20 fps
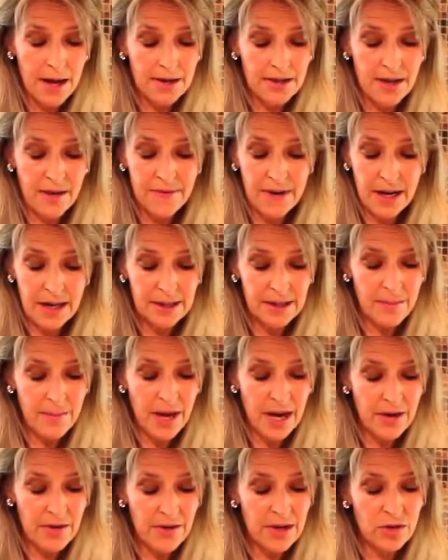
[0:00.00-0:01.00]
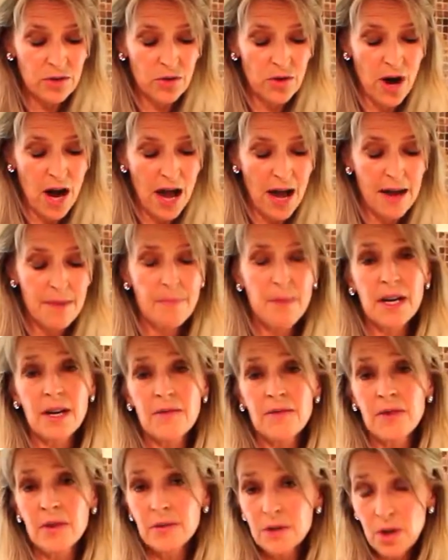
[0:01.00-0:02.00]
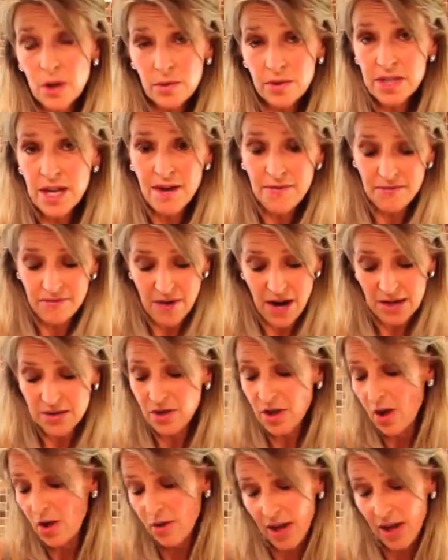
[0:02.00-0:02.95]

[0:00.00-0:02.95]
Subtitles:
definitely better than dry, but if you don't have fresh,